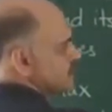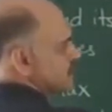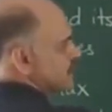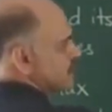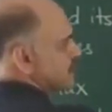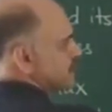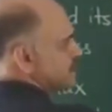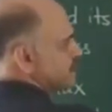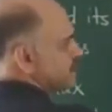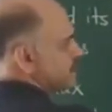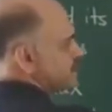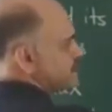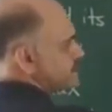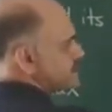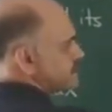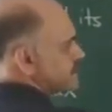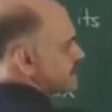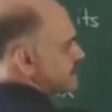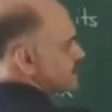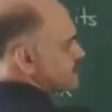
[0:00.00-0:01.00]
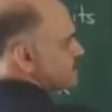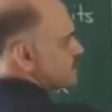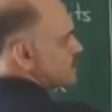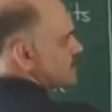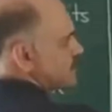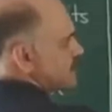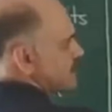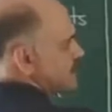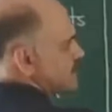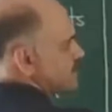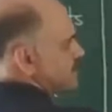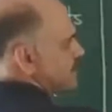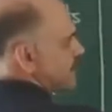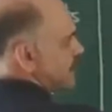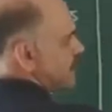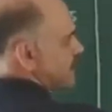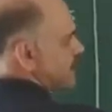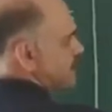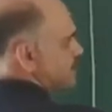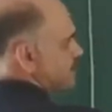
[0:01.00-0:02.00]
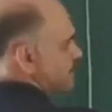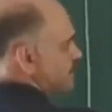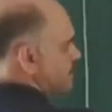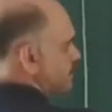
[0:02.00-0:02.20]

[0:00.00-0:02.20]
it is denoted by